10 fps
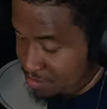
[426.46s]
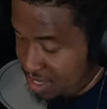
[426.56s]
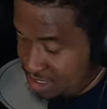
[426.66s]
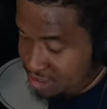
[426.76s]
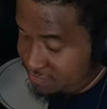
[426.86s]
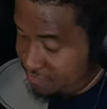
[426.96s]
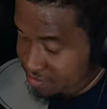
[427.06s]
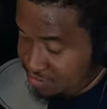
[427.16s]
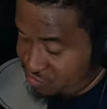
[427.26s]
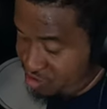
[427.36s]
mix for
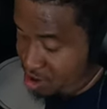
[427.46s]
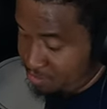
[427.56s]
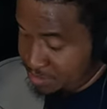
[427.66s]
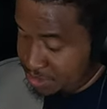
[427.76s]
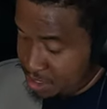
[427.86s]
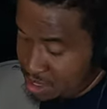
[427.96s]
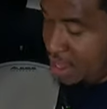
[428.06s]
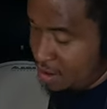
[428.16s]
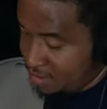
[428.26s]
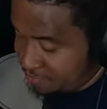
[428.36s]
the drums,
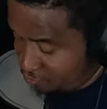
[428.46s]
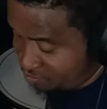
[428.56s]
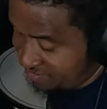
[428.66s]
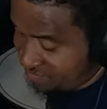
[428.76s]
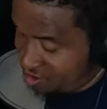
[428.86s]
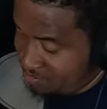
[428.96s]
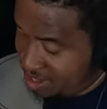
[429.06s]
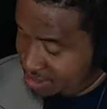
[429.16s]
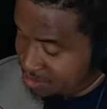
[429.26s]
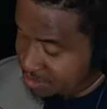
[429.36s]
for reverb,
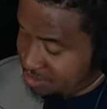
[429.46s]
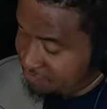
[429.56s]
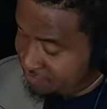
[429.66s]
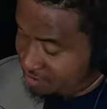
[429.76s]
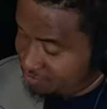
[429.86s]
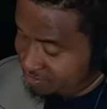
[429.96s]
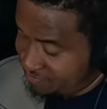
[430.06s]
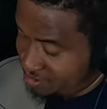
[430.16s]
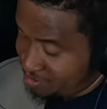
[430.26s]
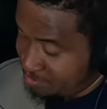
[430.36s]
I use the default
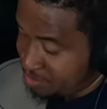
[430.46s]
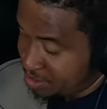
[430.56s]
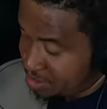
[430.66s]
reverb,